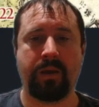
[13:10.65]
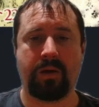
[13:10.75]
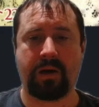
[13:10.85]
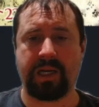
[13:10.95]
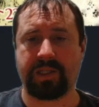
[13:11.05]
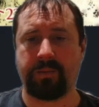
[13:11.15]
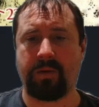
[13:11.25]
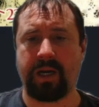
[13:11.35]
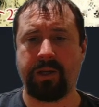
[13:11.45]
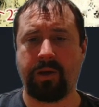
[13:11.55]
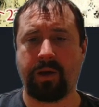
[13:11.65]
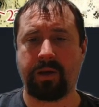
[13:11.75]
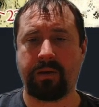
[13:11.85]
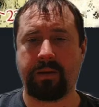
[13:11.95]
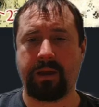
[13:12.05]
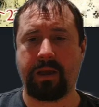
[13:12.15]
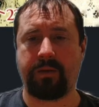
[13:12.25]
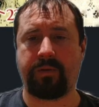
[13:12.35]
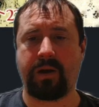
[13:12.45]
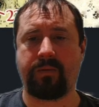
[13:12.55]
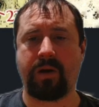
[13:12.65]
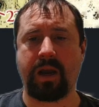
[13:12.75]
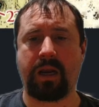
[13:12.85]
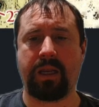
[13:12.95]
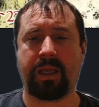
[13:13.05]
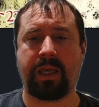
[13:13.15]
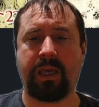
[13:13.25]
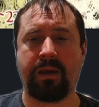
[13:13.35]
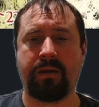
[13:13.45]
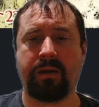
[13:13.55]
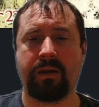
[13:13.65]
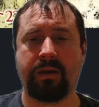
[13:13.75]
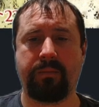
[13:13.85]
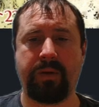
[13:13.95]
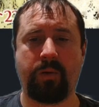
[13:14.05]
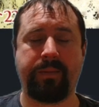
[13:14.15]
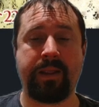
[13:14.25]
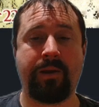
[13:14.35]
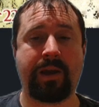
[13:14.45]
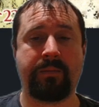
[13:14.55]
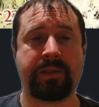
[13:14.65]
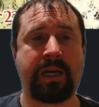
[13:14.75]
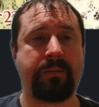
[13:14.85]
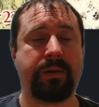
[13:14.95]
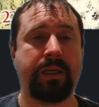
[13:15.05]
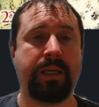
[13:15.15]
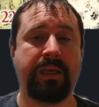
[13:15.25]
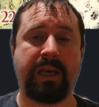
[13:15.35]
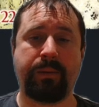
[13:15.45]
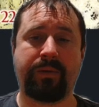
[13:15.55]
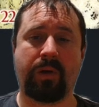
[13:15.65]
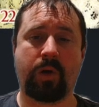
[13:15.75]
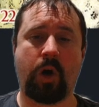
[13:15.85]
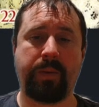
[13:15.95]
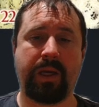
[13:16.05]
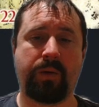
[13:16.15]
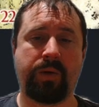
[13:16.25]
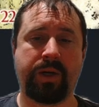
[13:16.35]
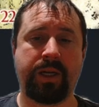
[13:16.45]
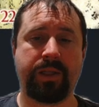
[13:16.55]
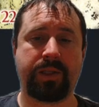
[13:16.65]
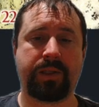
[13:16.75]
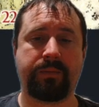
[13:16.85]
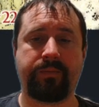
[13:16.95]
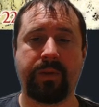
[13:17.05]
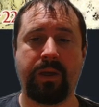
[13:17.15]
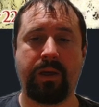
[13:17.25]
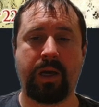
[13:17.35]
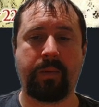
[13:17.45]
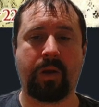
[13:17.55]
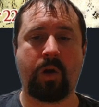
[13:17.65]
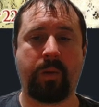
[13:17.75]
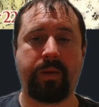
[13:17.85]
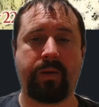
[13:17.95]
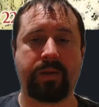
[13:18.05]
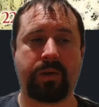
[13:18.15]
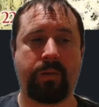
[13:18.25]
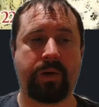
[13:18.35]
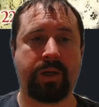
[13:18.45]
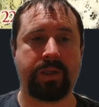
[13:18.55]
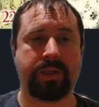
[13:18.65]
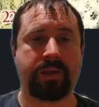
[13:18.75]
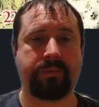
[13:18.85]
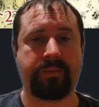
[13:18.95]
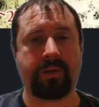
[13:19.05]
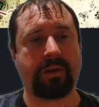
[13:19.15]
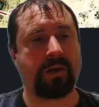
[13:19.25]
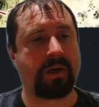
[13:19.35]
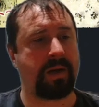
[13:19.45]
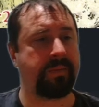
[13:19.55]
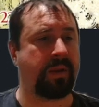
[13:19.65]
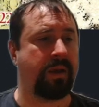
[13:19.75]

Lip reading: All right. So my new note. And if I right click here, the little menu comes up and we've got copy coordinates. I'm going to copy those coordinates. All right.